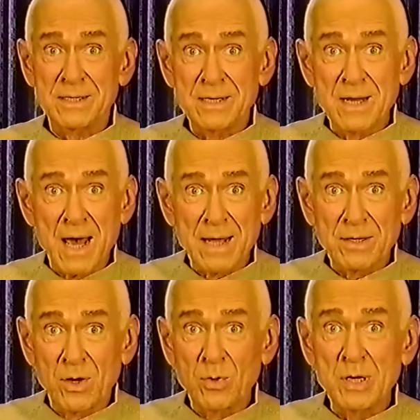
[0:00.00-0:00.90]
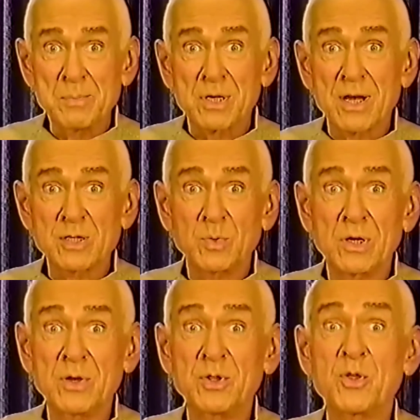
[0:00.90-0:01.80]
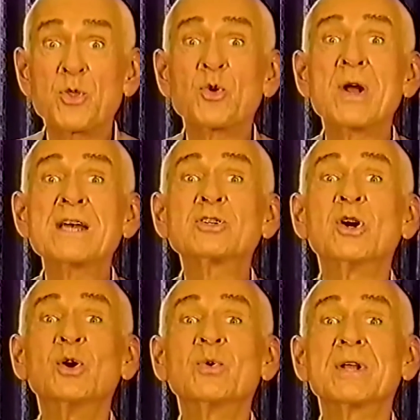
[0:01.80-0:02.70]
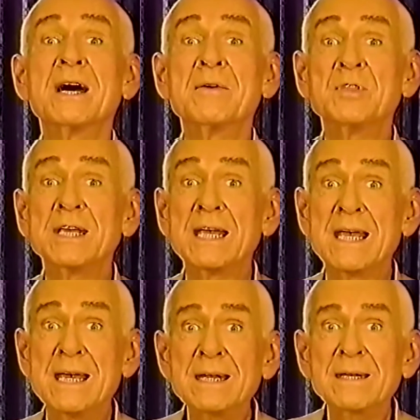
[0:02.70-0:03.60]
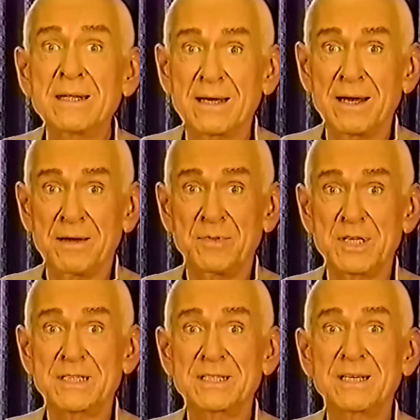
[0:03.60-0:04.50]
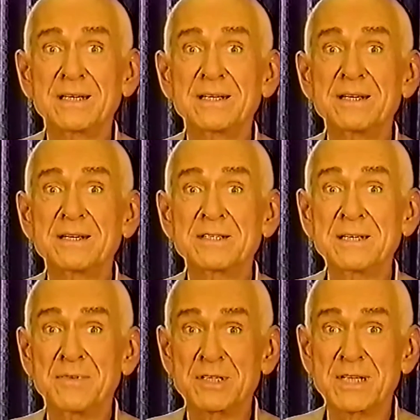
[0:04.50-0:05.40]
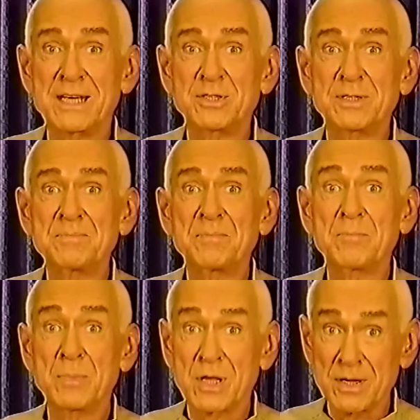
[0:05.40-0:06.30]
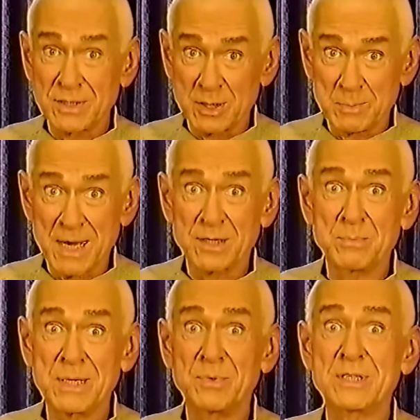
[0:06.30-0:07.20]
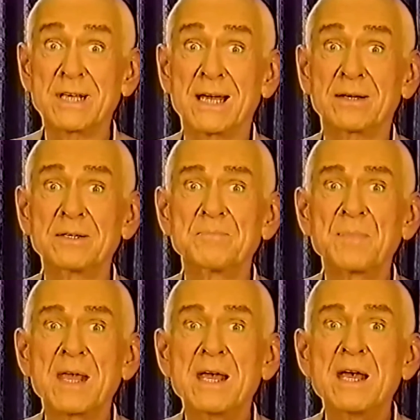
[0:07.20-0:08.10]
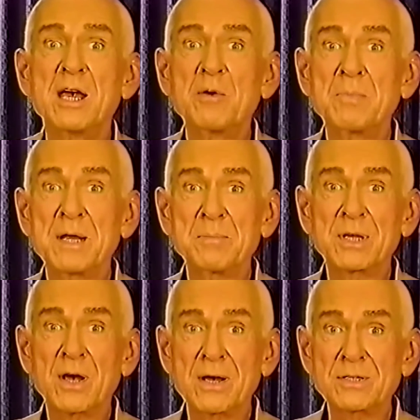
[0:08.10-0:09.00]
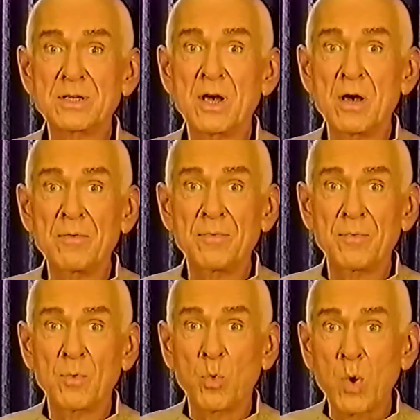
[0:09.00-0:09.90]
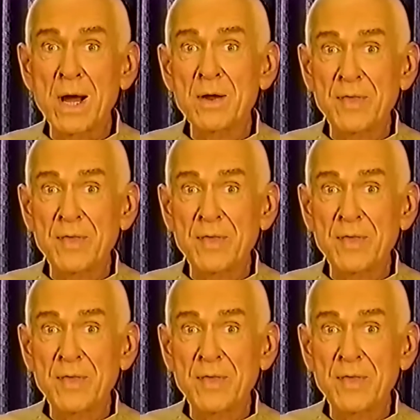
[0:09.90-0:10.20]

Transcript: They mixed phenobarbital with orange juice and vodka. They also placed plastic bags over their heads to asphyxiate themselves after drinking the mix.